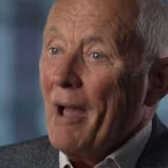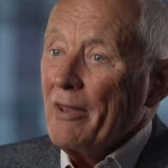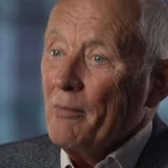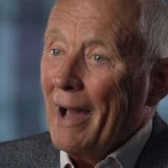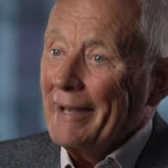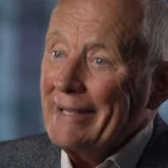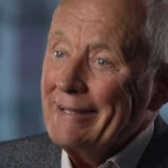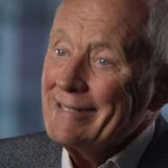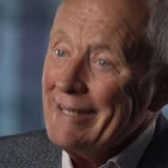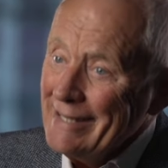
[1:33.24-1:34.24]
about the money,
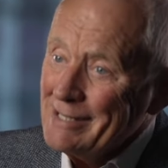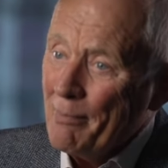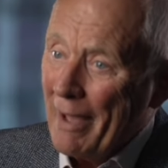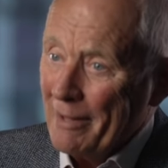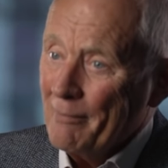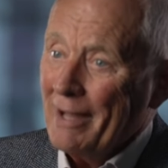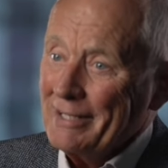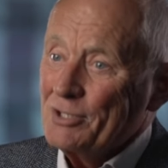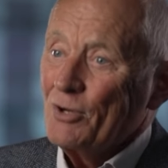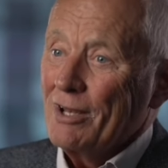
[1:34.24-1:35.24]
because it is about the
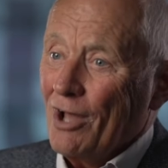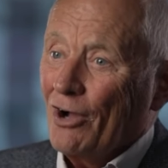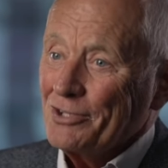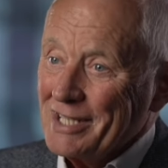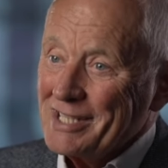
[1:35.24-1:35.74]
money to a large